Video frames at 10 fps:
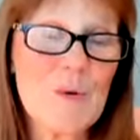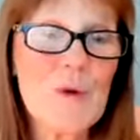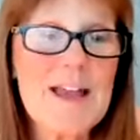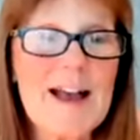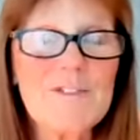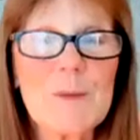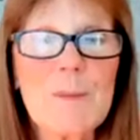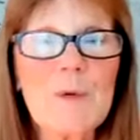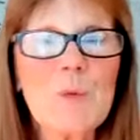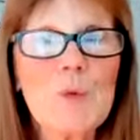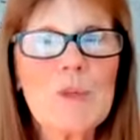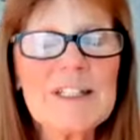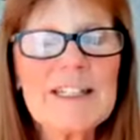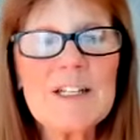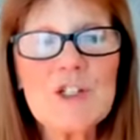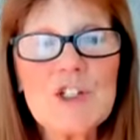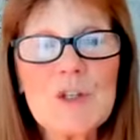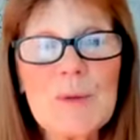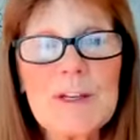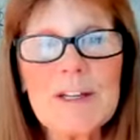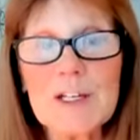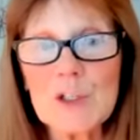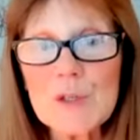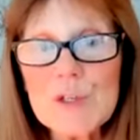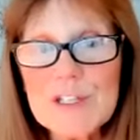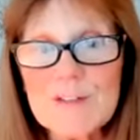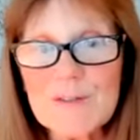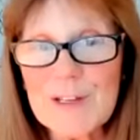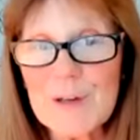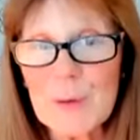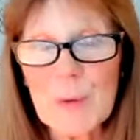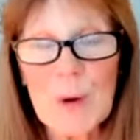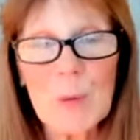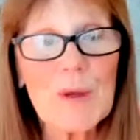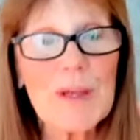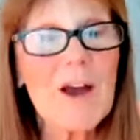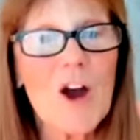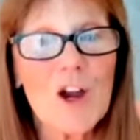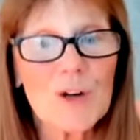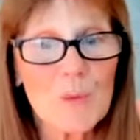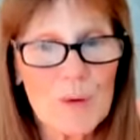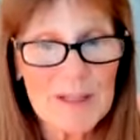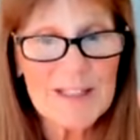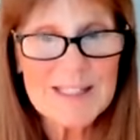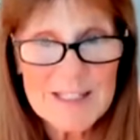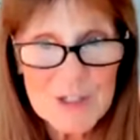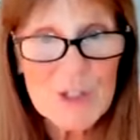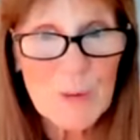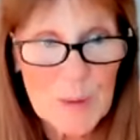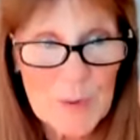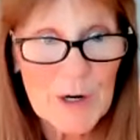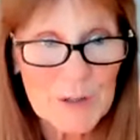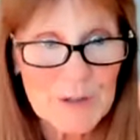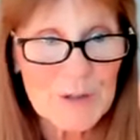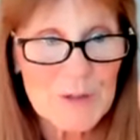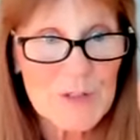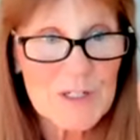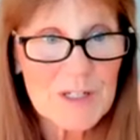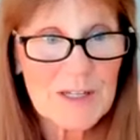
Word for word: We have to be willing to be an inclusive leader where we listen to our partners.